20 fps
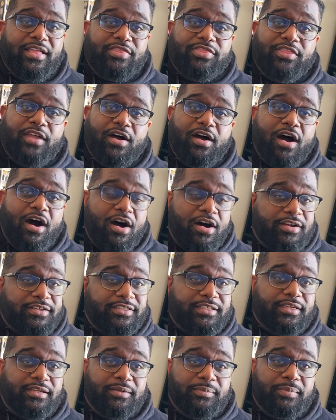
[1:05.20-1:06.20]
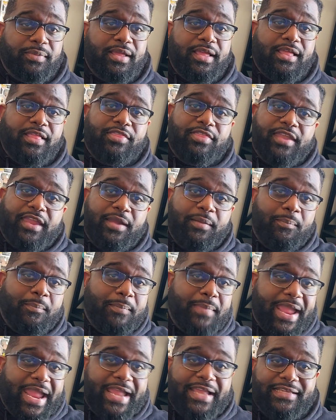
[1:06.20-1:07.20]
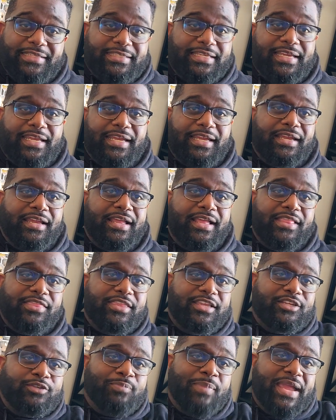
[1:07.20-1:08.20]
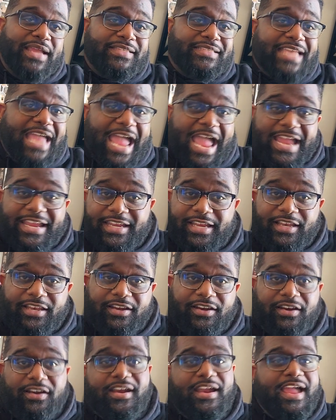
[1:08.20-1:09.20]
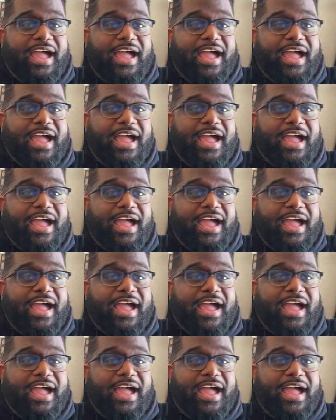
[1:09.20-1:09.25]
the awesome, the amazing, the spectacular.